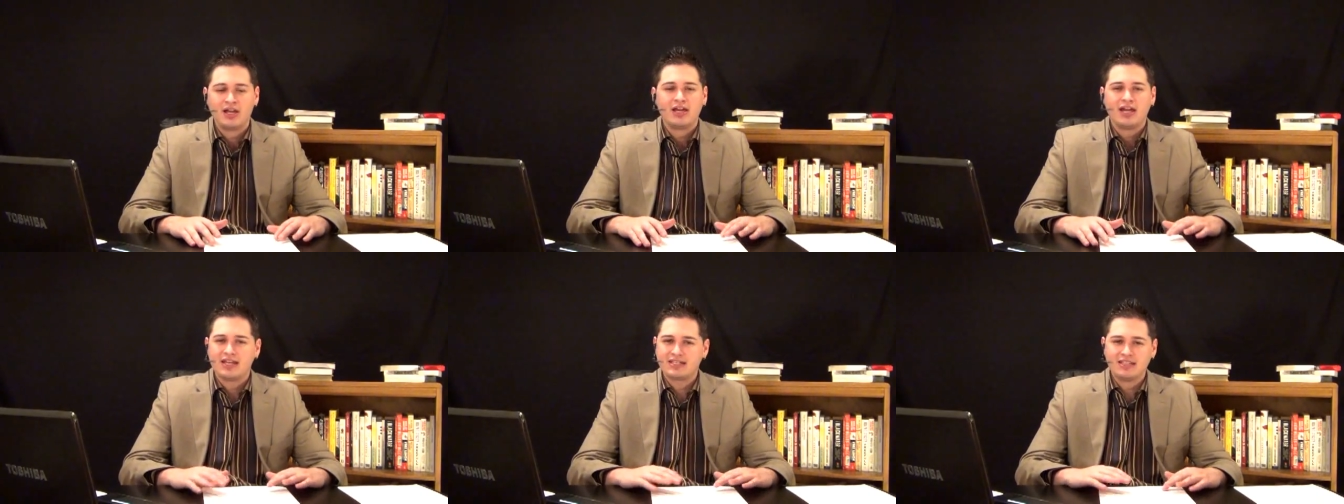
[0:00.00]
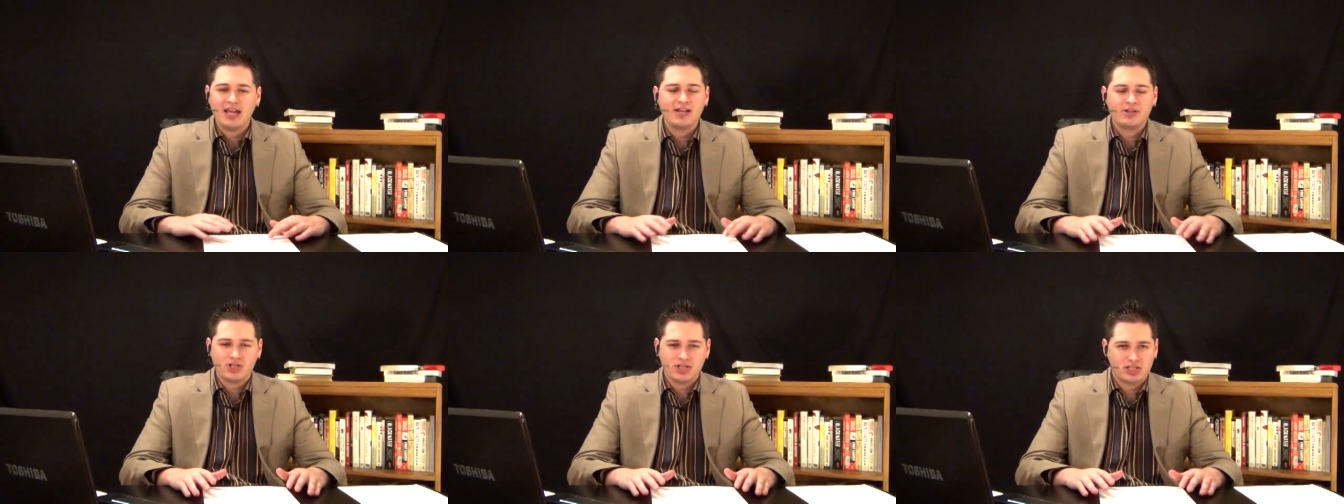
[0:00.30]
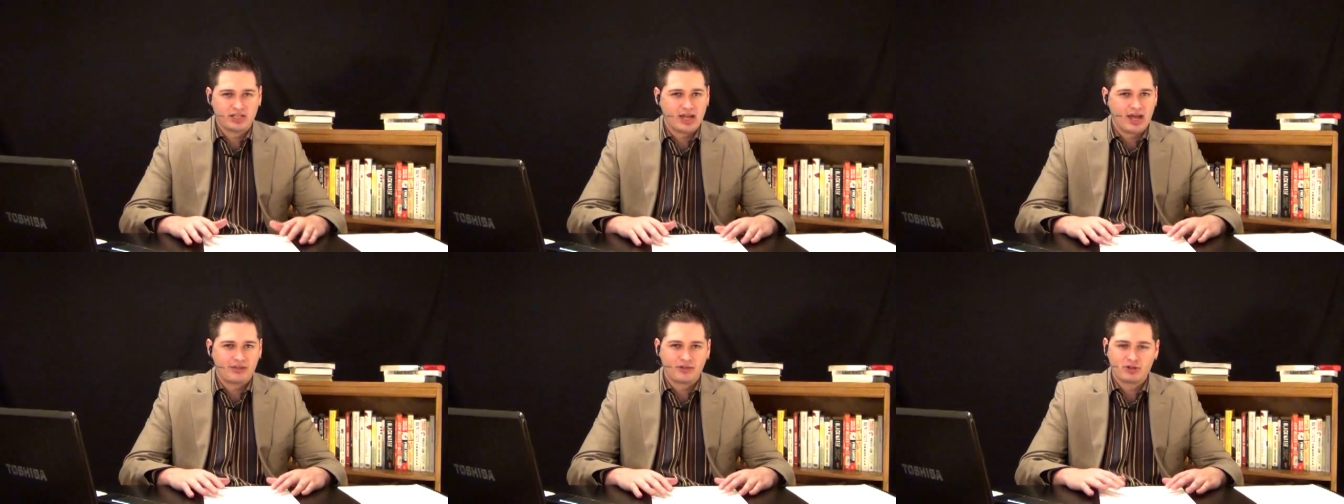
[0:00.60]
It's not
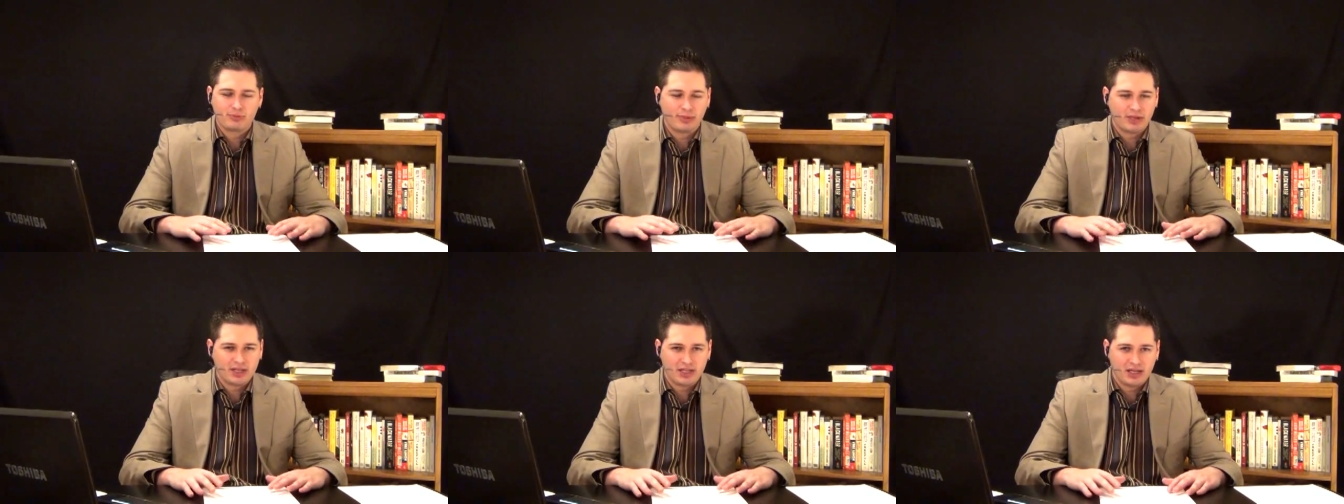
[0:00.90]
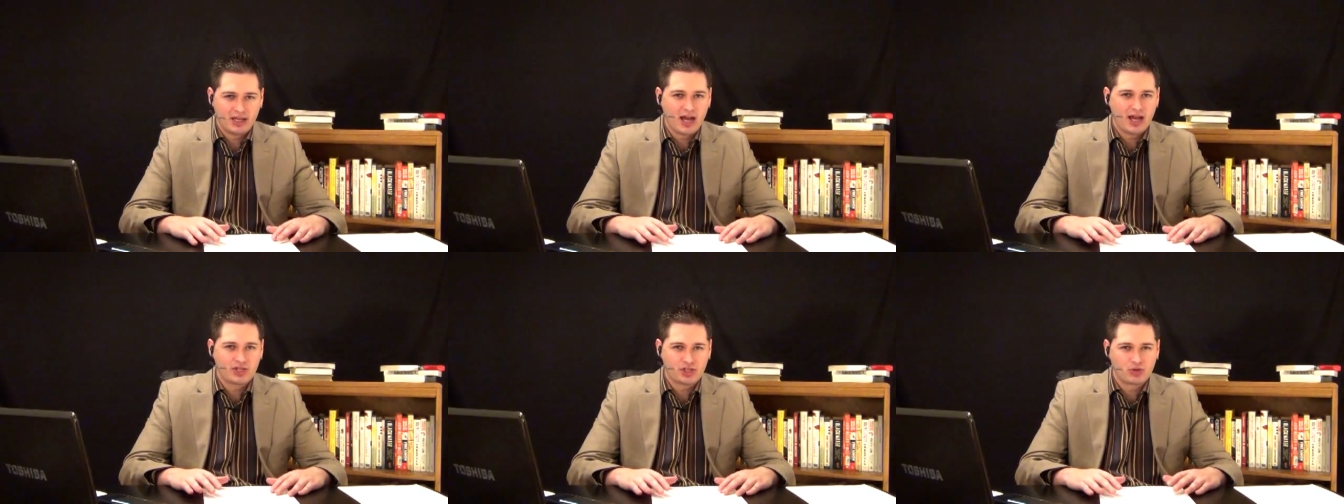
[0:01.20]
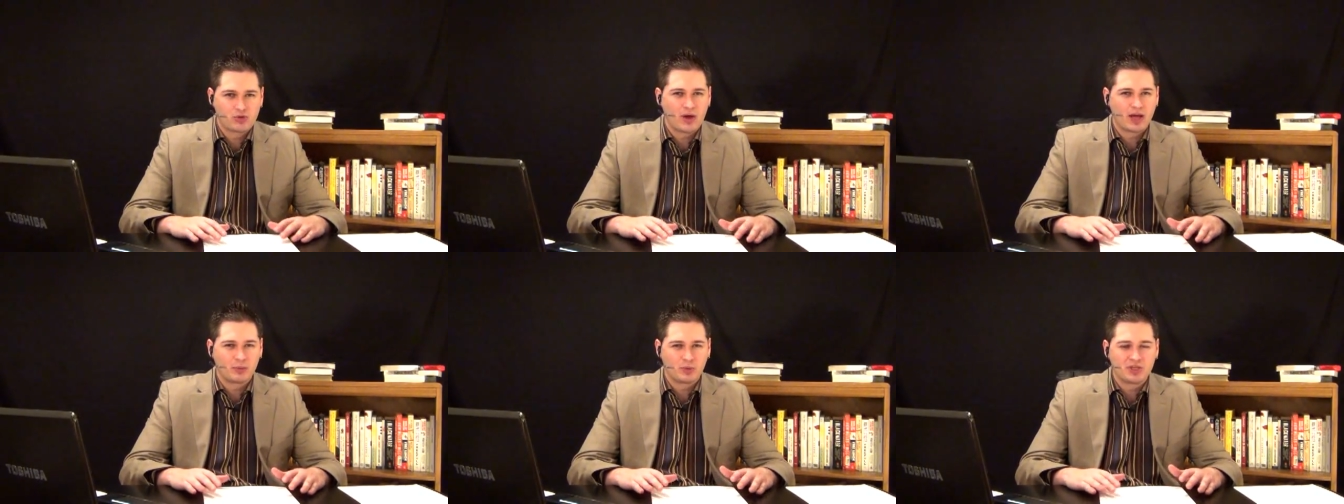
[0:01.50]
just that. There's plenty of guys
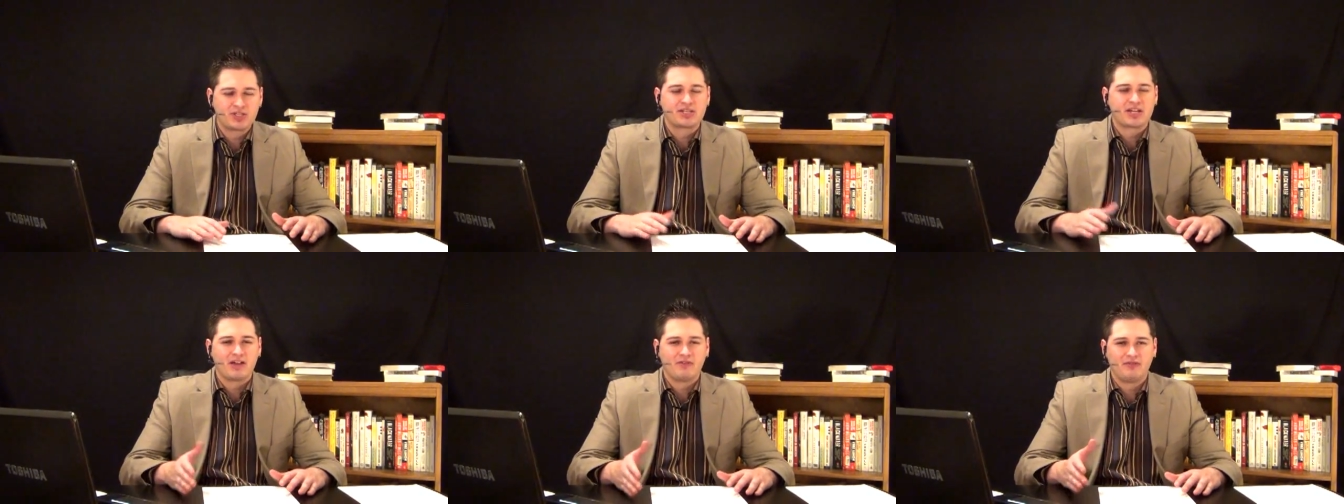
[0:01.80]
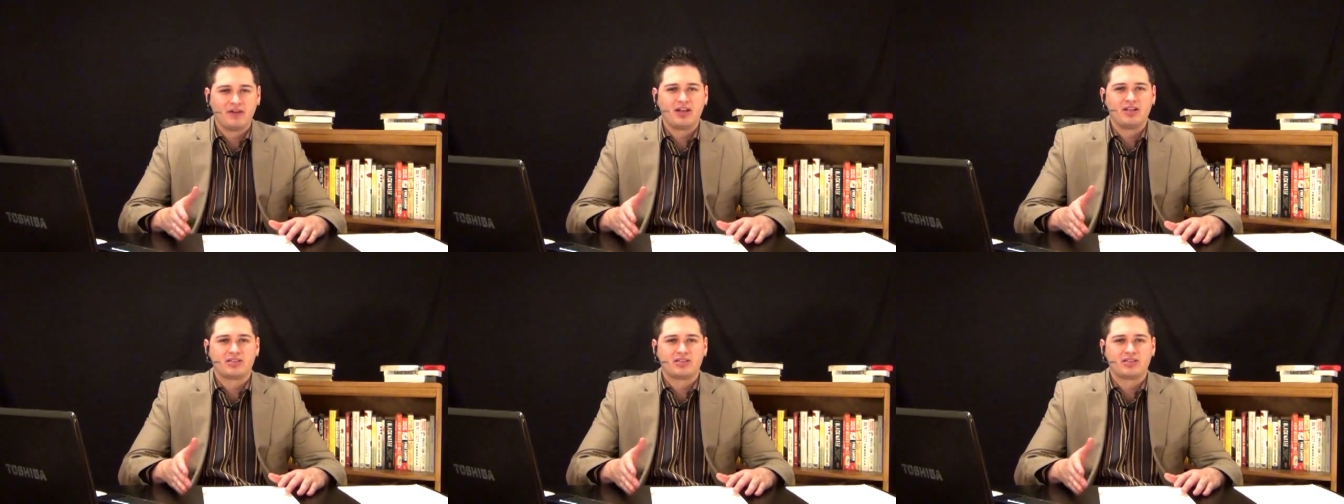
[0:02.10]
who I would say fit